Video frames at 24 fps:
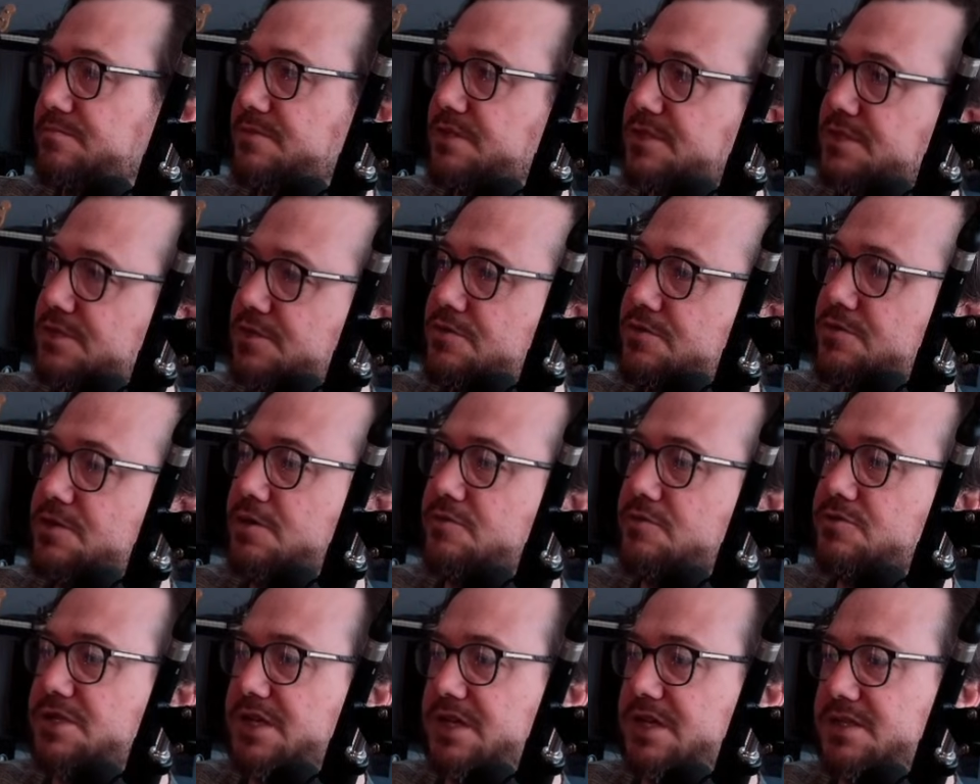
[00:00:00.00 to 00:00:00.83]

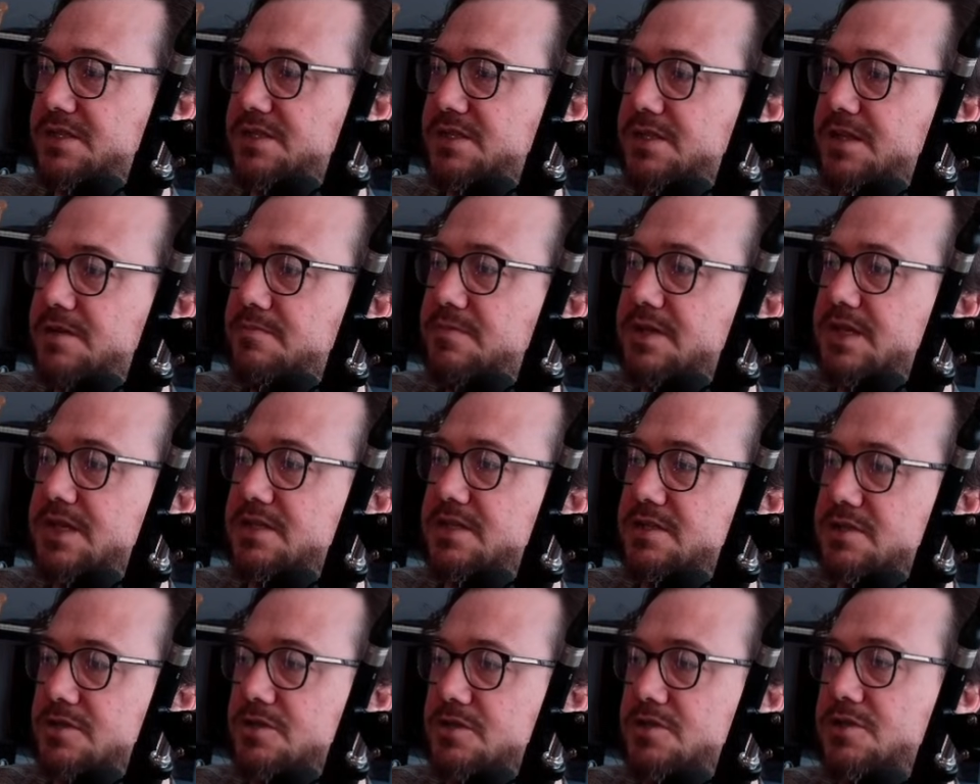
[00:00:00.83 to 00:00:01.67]
pseudo chess theming
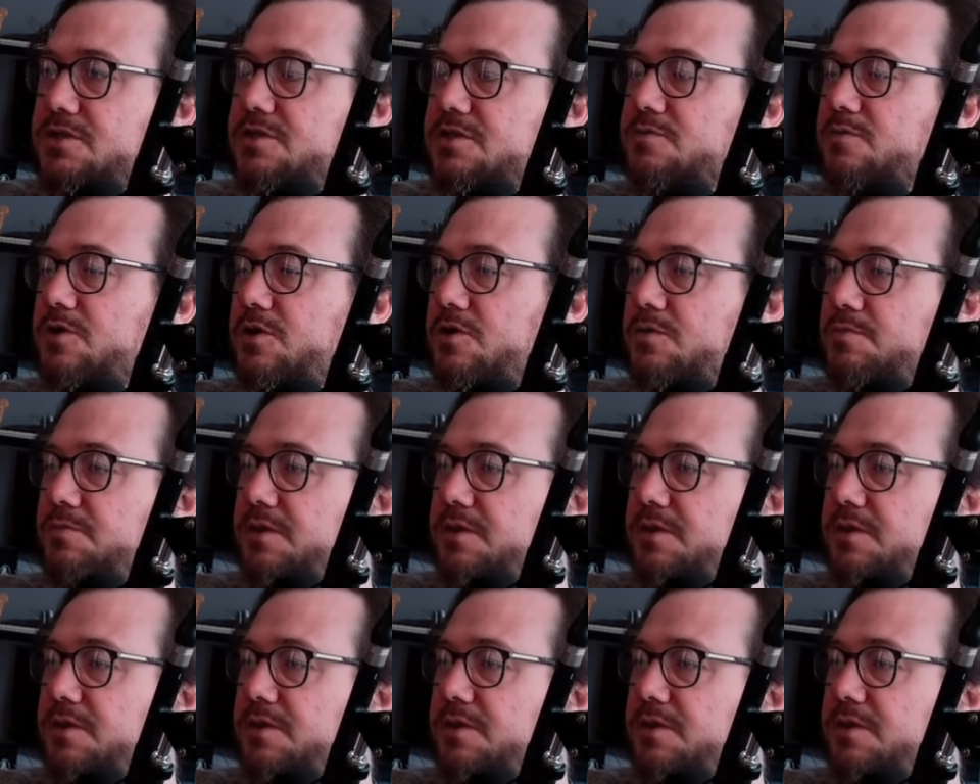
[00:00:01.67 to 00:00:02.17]
is good as well,